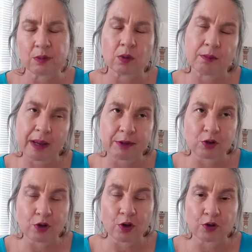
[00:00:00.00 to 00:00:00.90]
well, maybe
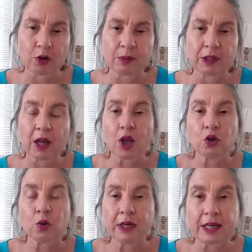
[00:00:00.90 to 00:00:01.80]
you don't know, but
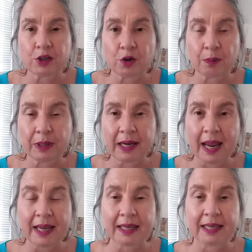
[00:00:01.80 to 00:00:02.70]
your legs are a bit
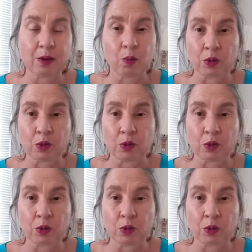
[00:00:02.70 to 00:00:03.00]
achy.